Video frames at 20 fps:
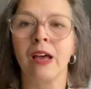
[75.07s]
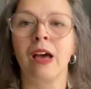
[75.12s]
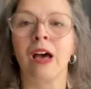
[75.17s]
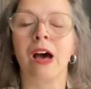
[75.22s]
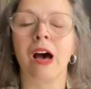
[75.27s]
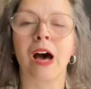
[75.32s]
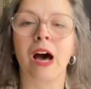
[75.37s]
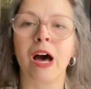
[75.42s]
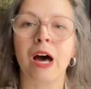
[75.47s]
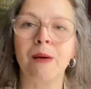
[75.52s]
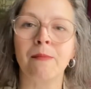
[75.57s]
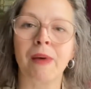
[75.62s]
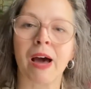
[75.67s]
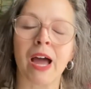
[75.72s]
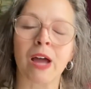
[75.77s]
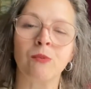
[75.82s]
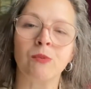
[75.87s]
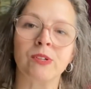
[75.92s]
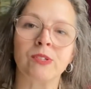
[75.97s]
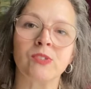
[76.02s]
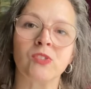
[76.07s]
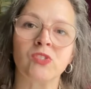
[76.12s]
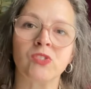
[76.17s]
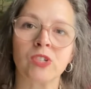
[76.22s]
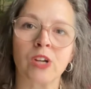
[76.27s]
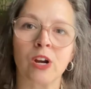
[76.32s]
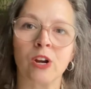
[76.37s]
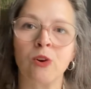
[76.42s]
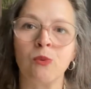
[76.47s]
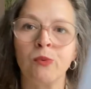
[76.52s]
I would
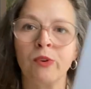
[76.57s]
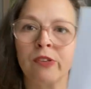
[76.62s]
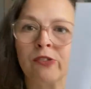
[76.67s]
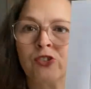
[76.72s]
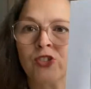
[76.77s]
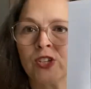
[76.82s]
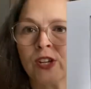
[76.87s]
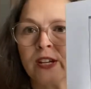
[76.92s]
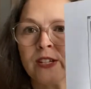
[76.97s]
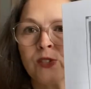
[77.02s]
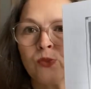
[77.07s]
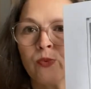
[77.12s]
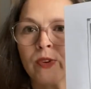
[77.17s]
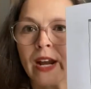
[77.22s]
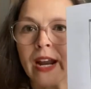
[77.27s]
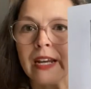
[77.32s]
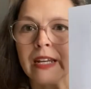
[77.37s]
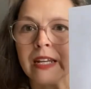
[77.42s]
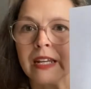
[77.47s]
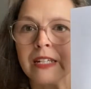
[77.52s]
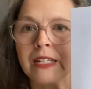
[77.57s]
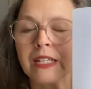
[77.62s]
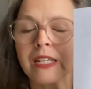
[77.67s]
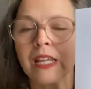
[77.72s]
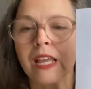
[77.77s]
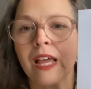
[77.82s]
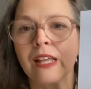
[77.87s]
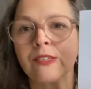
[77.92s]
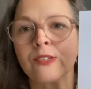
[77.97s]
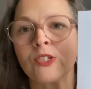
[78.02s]
start with just what I need to
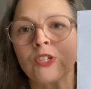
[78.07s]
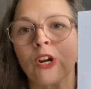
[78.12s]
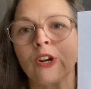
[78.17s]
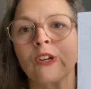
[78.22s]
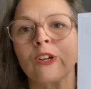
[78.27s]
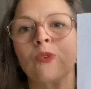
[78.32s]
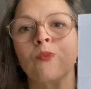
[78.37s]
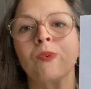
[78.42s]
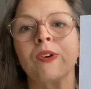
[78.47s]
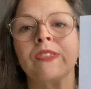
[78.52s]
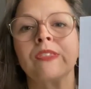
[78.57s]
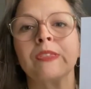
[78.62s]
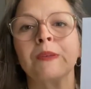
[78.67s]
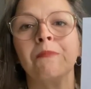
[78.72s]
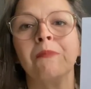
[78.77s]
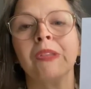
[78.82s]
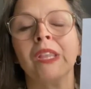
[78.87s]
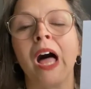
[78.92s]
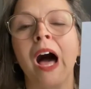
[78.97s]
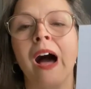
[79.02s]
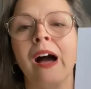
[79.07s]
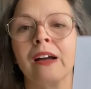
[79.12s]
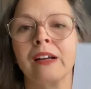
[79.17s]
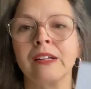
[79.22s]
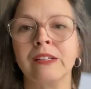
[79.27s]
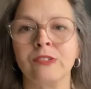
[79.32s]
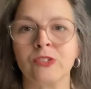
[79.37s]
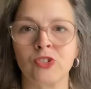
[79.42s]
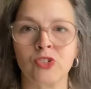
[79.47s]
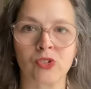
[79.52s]
get started with the block
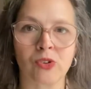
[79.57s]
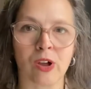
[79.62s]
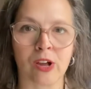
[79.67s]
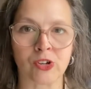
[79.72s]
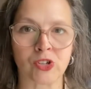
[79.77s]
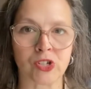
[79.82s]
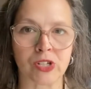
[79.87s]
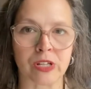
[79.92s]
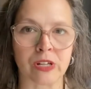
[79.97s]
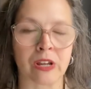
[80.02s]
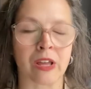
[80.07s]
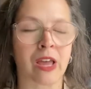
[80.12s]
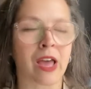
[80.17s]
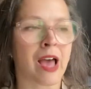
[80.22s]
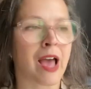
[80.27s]
construction.